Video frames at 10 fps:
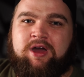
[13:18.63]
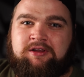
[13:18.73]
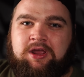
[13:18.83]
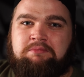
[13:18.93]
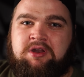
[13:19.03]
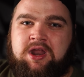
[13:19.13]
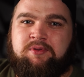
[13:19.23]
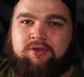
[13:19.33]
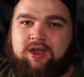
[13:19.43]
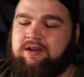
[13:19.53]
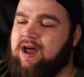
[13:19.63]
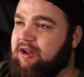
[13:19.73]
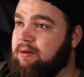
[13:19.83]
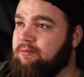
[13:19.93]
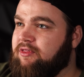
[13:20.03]
that to get manipulated now
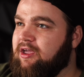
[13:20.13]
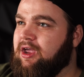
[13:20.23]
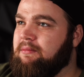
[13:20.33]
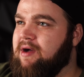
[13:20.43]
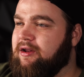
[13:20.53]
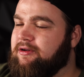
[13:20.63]
that I'm thinking about it.